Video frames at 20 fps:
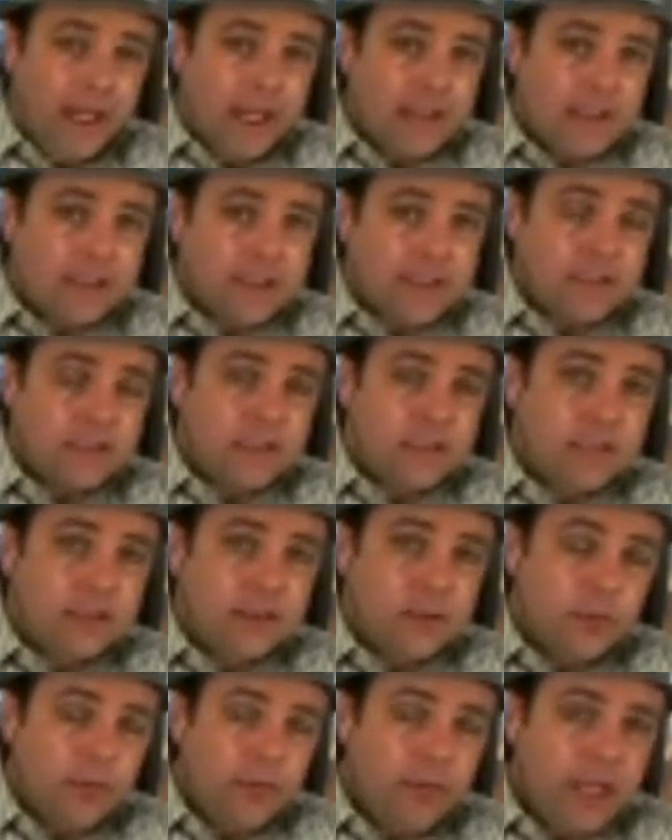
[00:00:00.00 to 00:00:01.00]
is
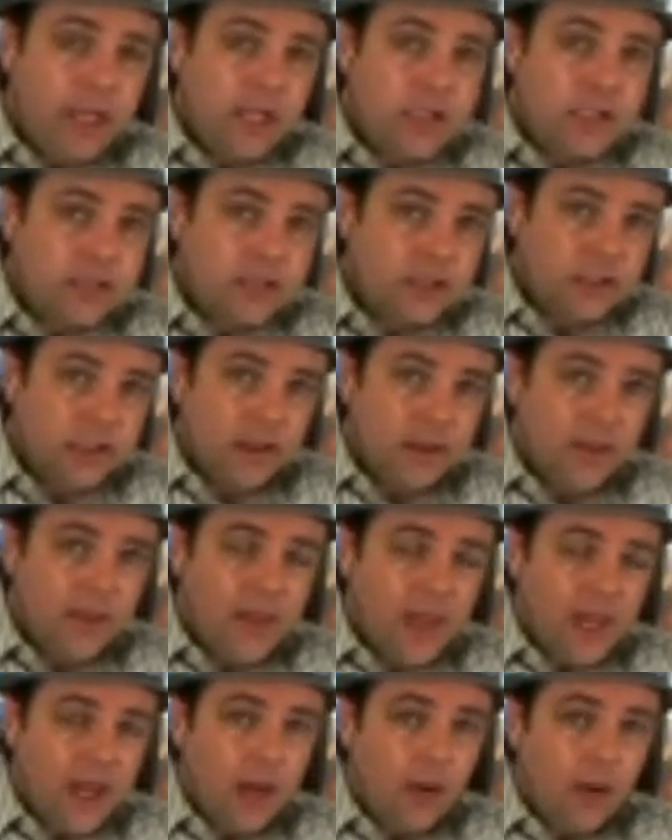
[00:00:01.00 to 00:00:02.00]
to make
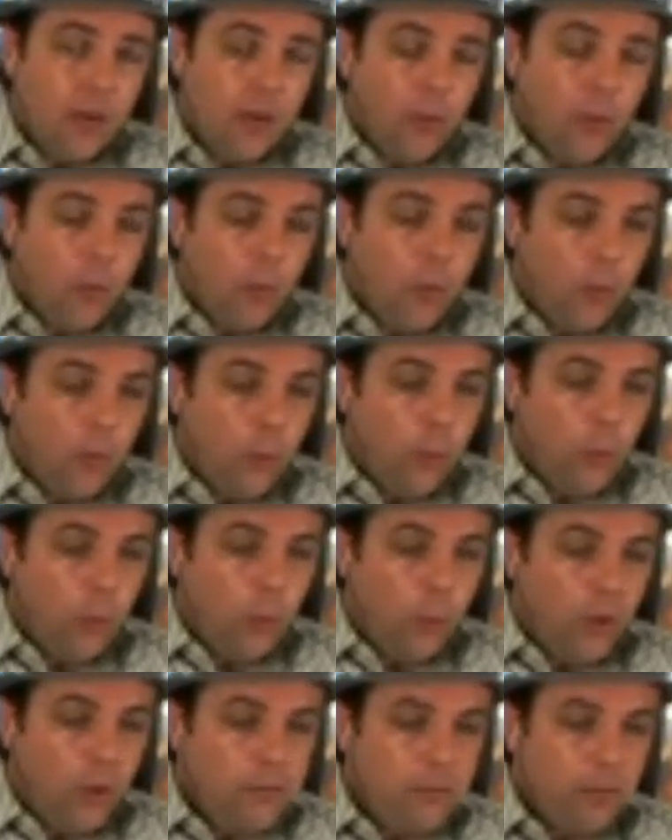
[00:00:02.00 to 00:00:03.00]
certain that
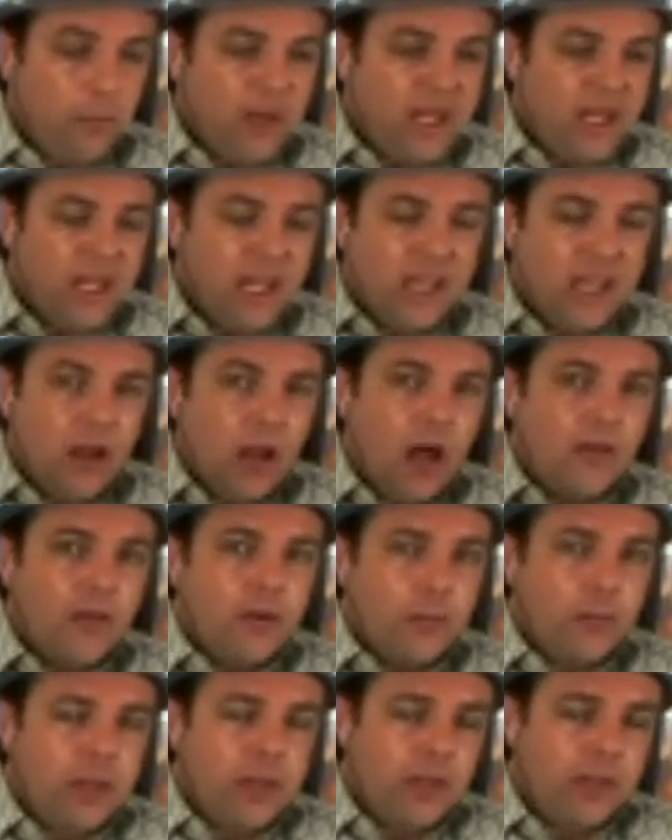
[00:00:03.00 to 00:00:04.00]
we bring in
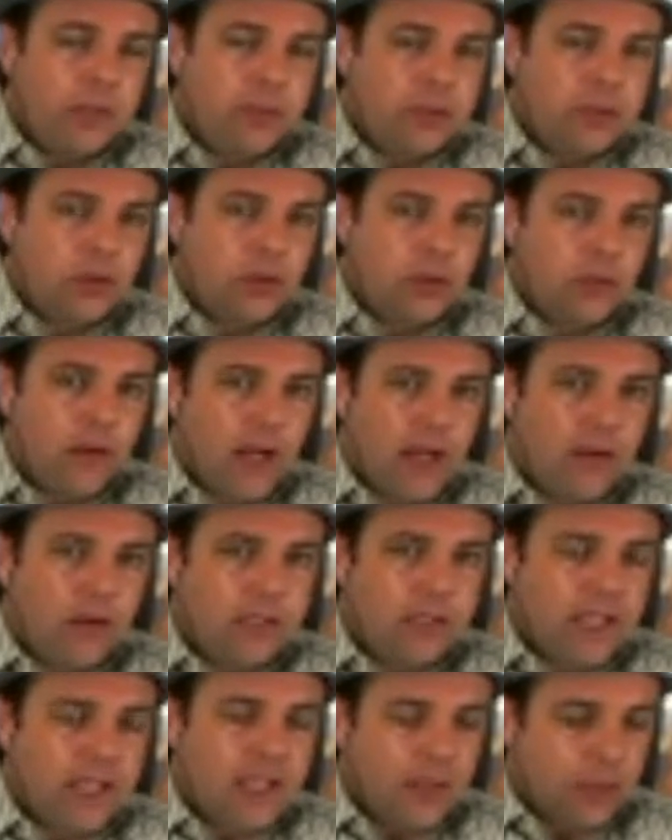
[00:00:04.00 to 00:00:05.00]
other people to our
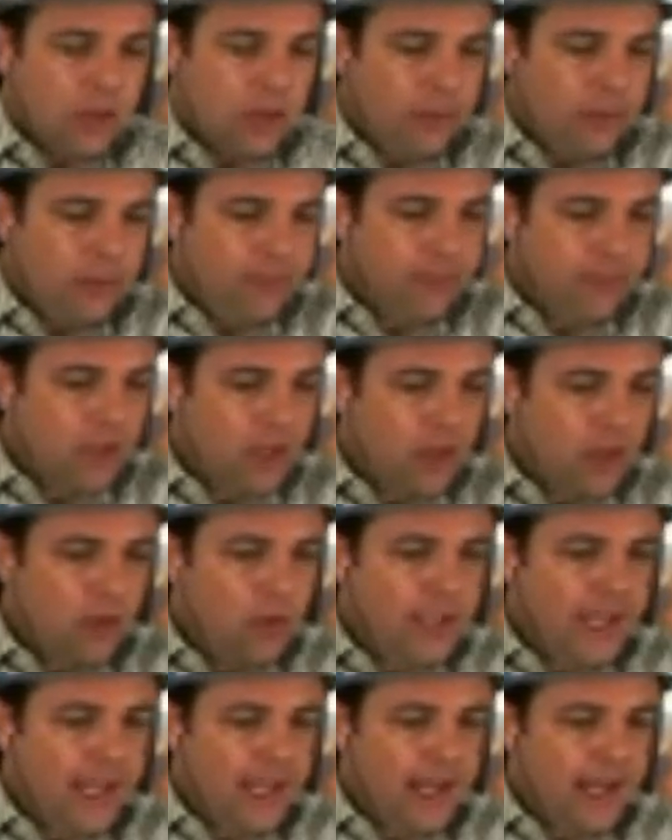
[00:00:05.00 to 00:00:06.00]
roundtable
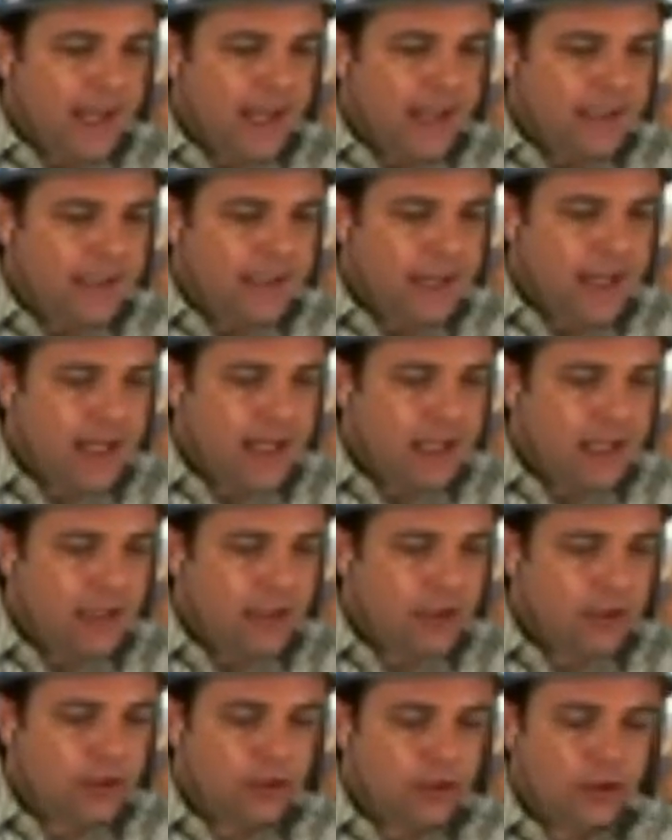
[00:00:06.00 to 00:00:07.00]
who can
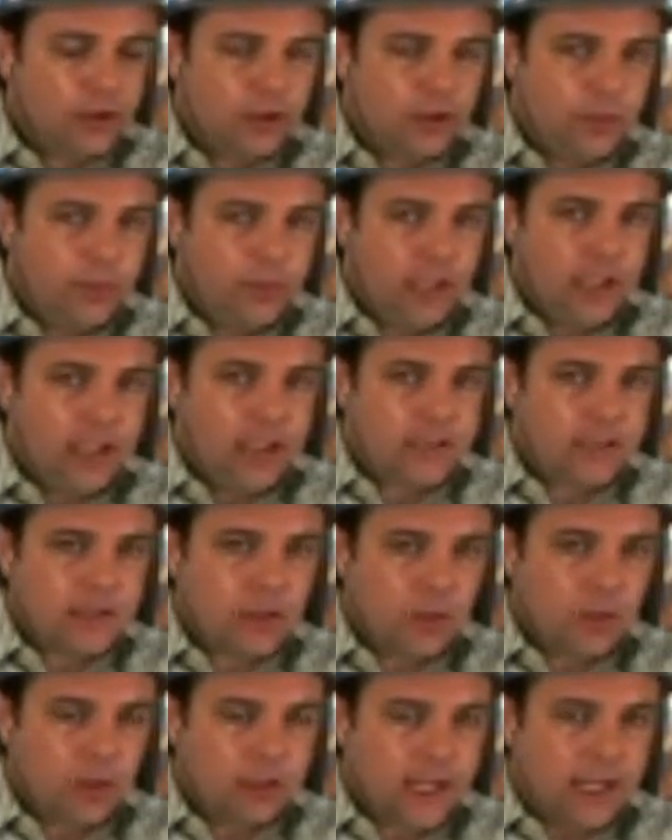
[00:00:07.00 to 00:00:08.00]
take 2
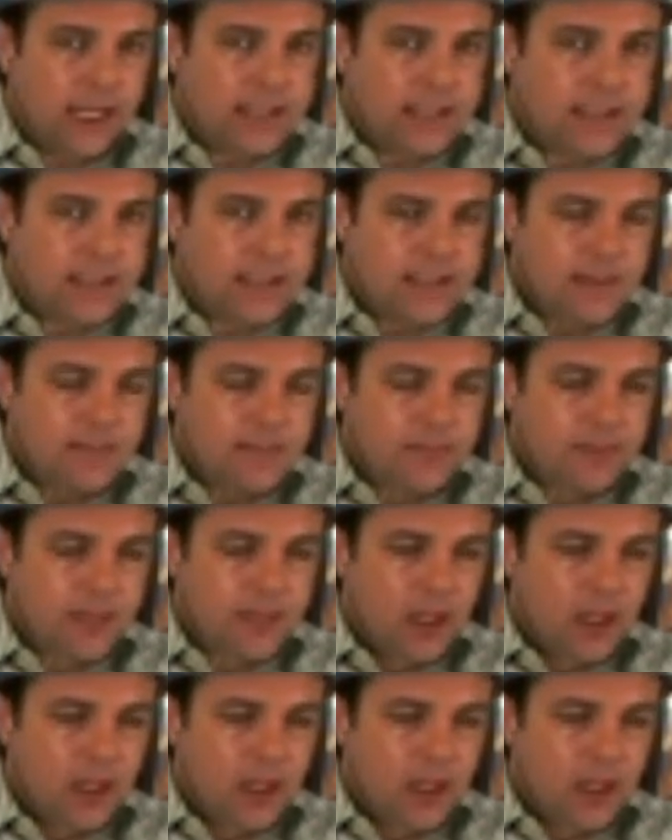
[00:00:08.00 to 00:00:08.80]
minutes or less